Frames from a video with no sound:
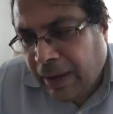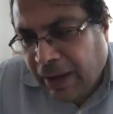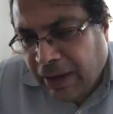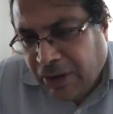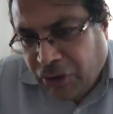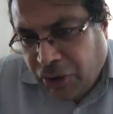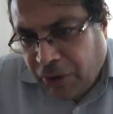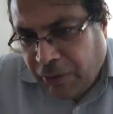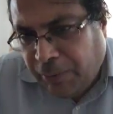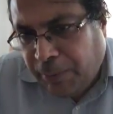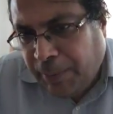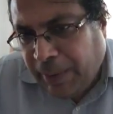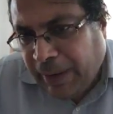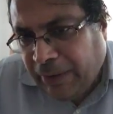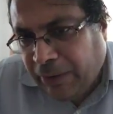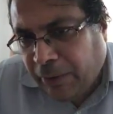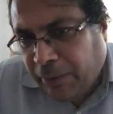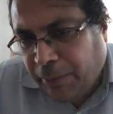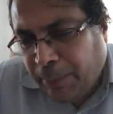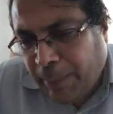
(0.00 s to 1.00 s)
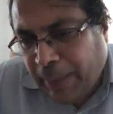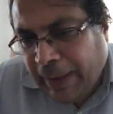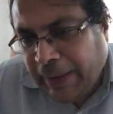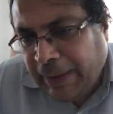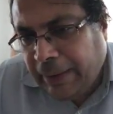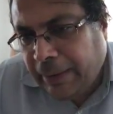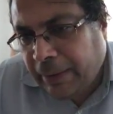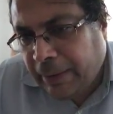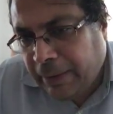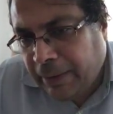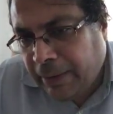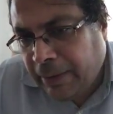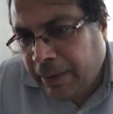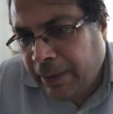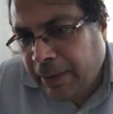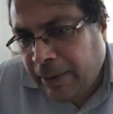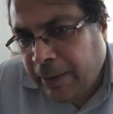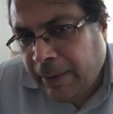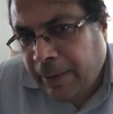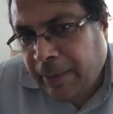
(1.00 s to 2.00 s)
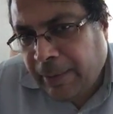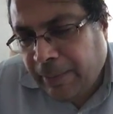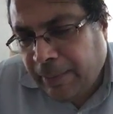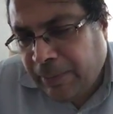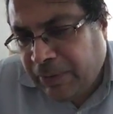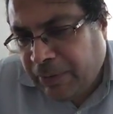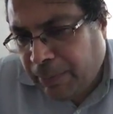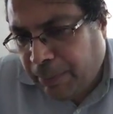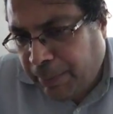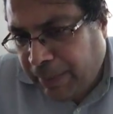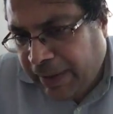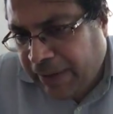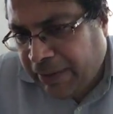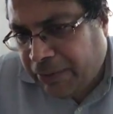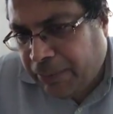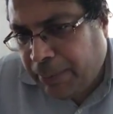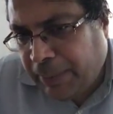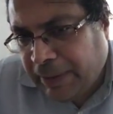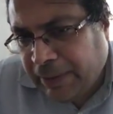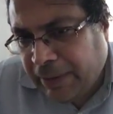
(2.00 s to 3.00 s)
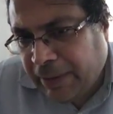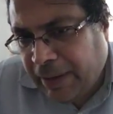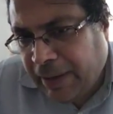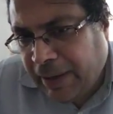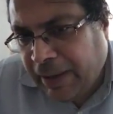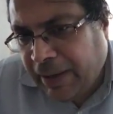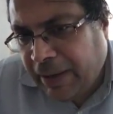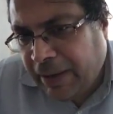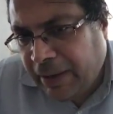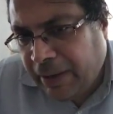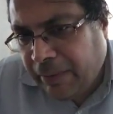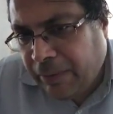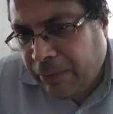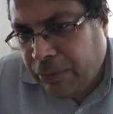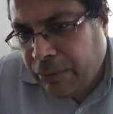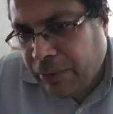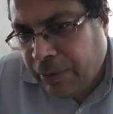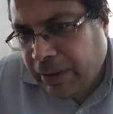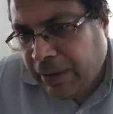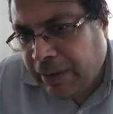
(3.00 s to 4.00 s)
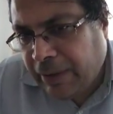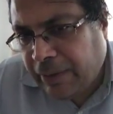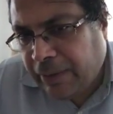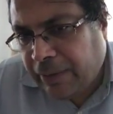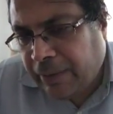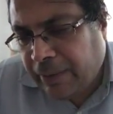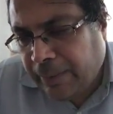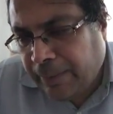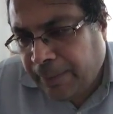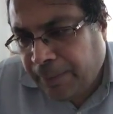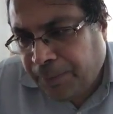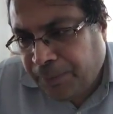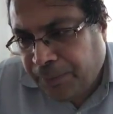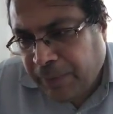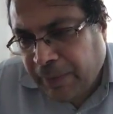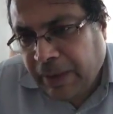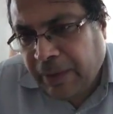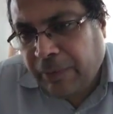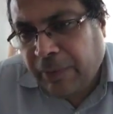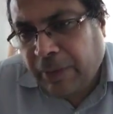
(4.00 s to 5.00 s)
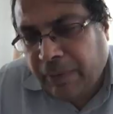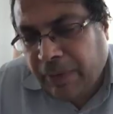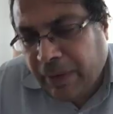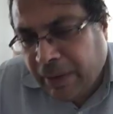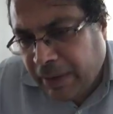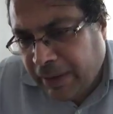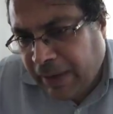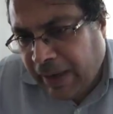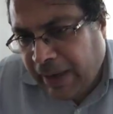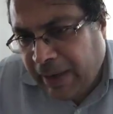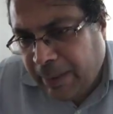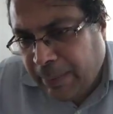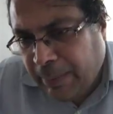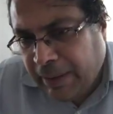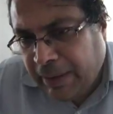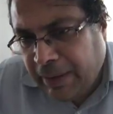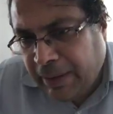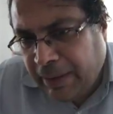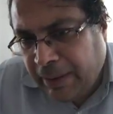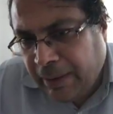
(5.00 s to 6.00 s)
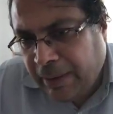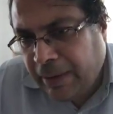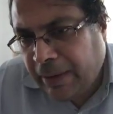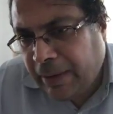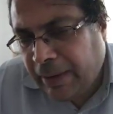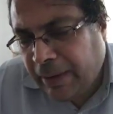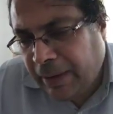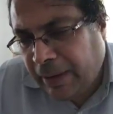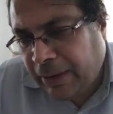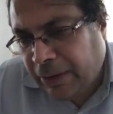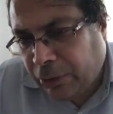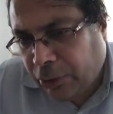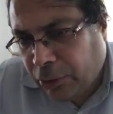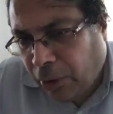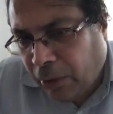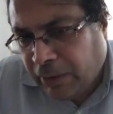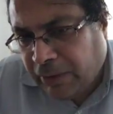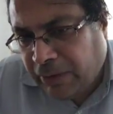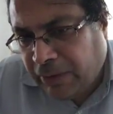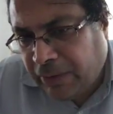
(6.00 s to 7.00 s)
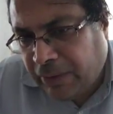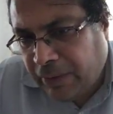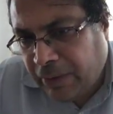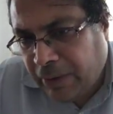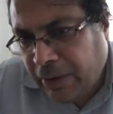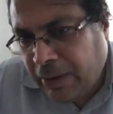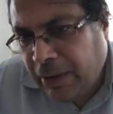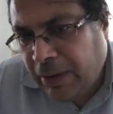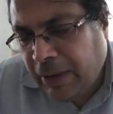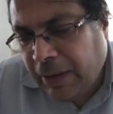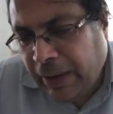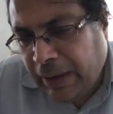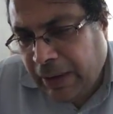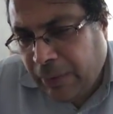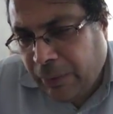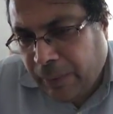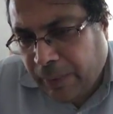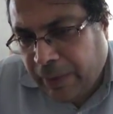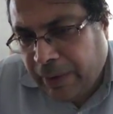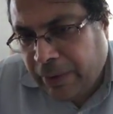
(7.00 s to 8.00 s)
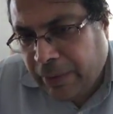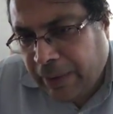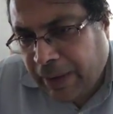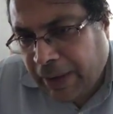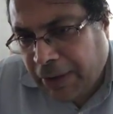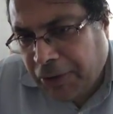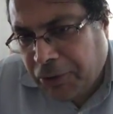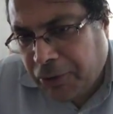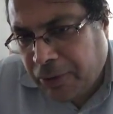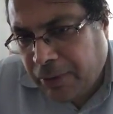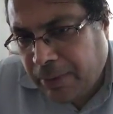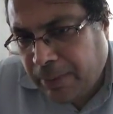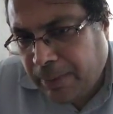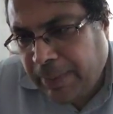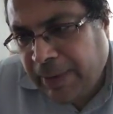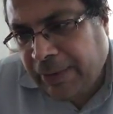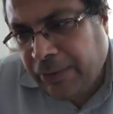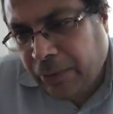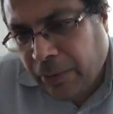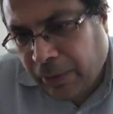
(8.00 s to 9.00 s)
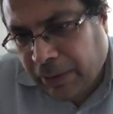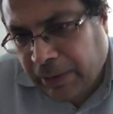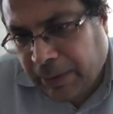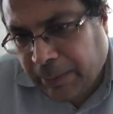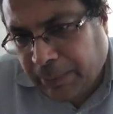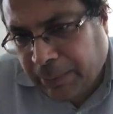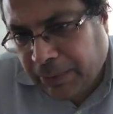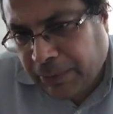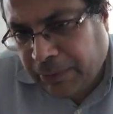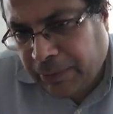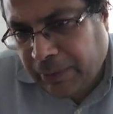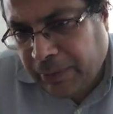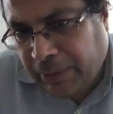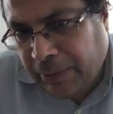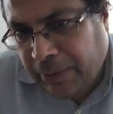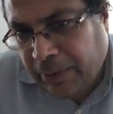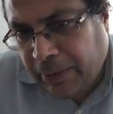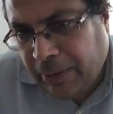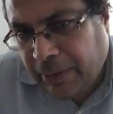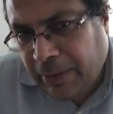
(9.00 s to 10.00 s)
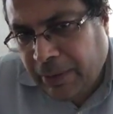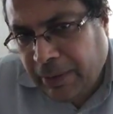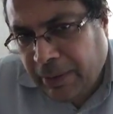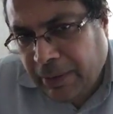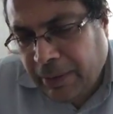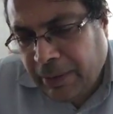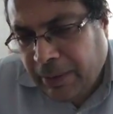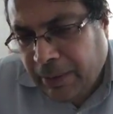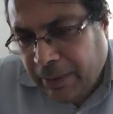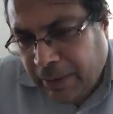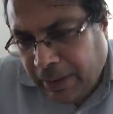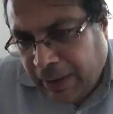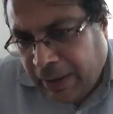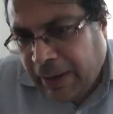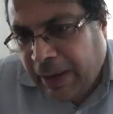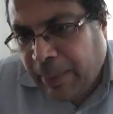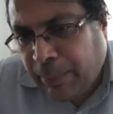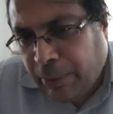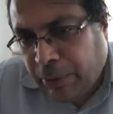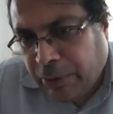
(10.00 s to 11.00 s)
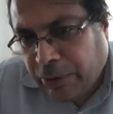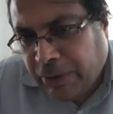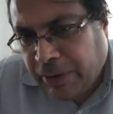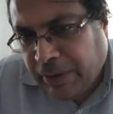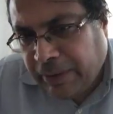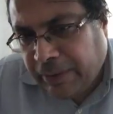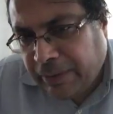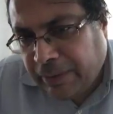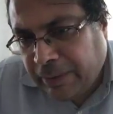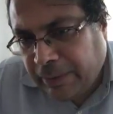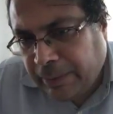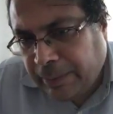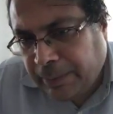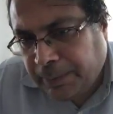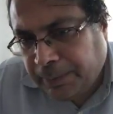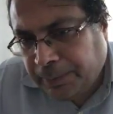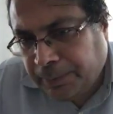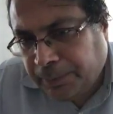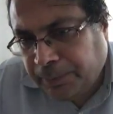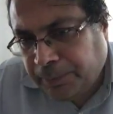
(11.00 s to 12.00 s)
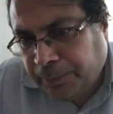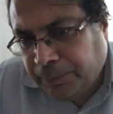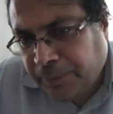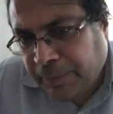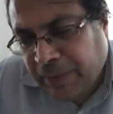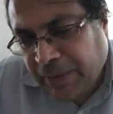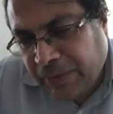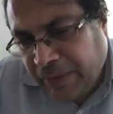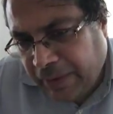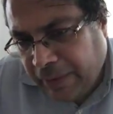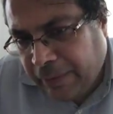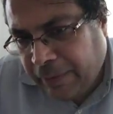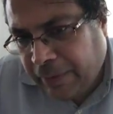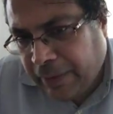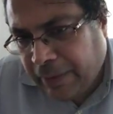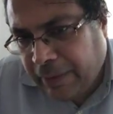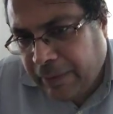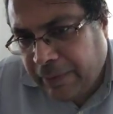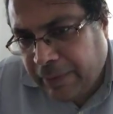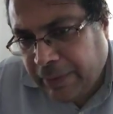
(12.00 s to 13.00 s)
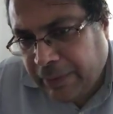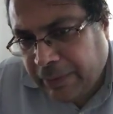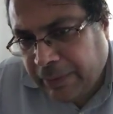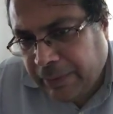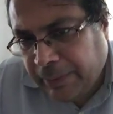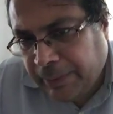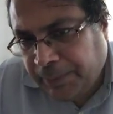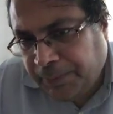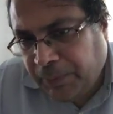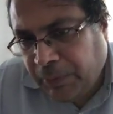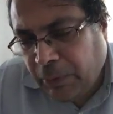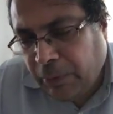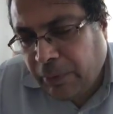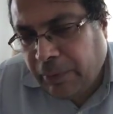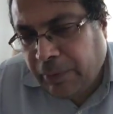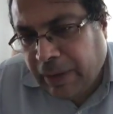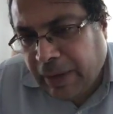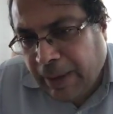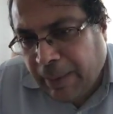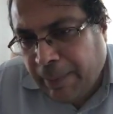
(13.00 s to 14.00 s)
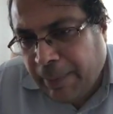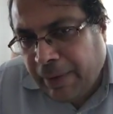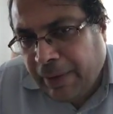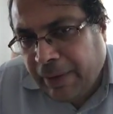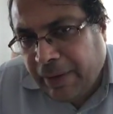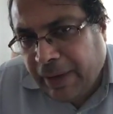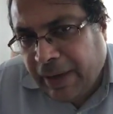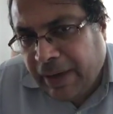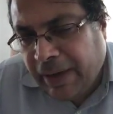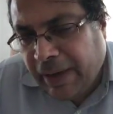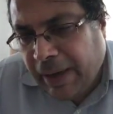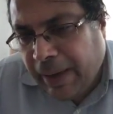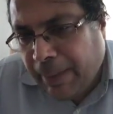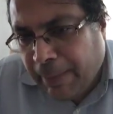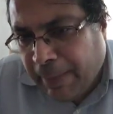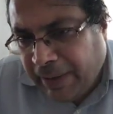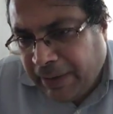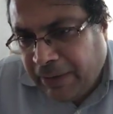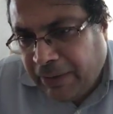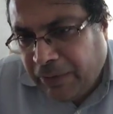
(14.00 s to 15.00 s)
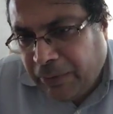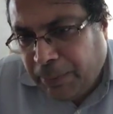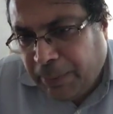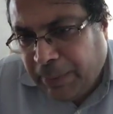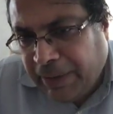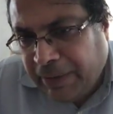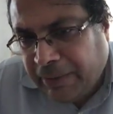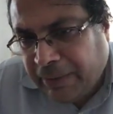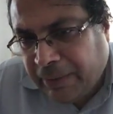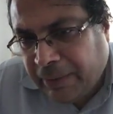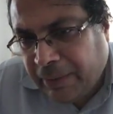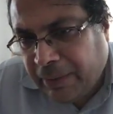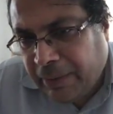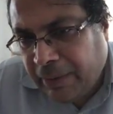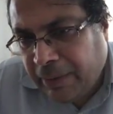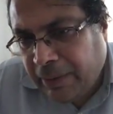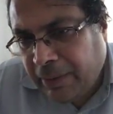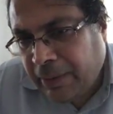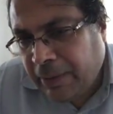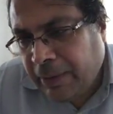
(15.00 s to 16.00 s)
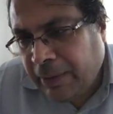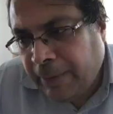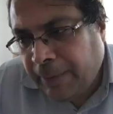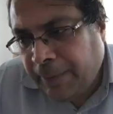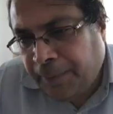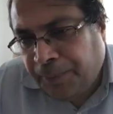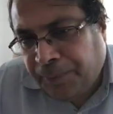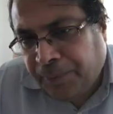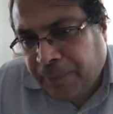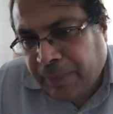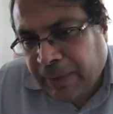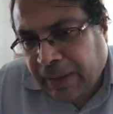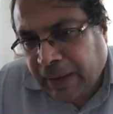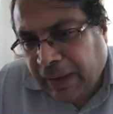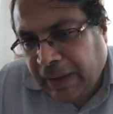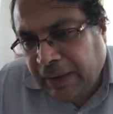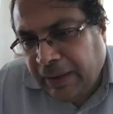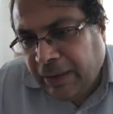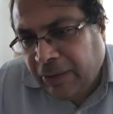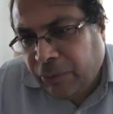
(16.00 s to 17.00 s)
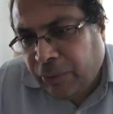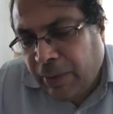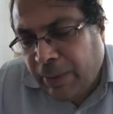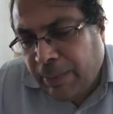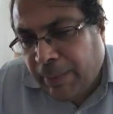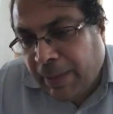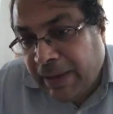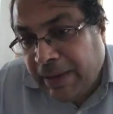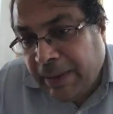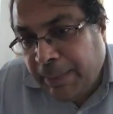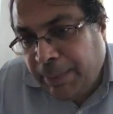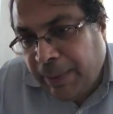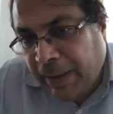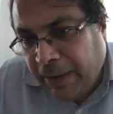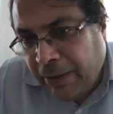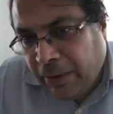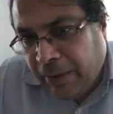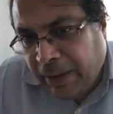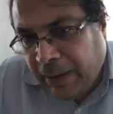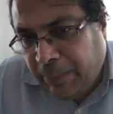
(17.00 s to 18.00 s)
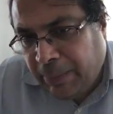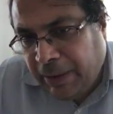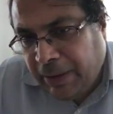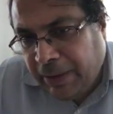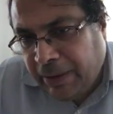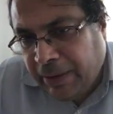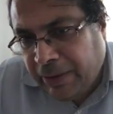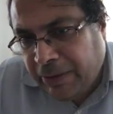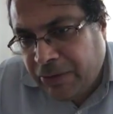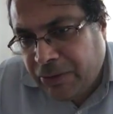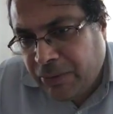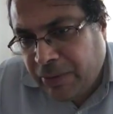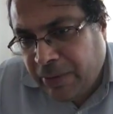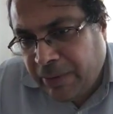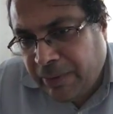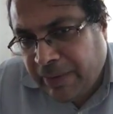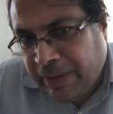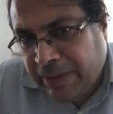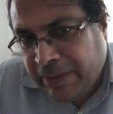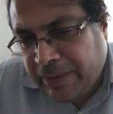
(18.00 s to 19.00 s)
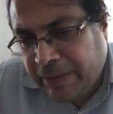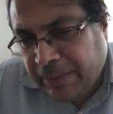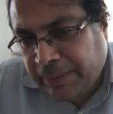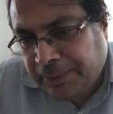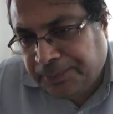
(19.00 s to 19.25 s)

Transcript: Achieve peace of mind. It's the biggest mantra I can give you today is, if hurt anybody in thoughts, in word or action, please call that person and apologize. Seek forgiveness. You'll gain immense peace, and this will multiply your abilities to invest.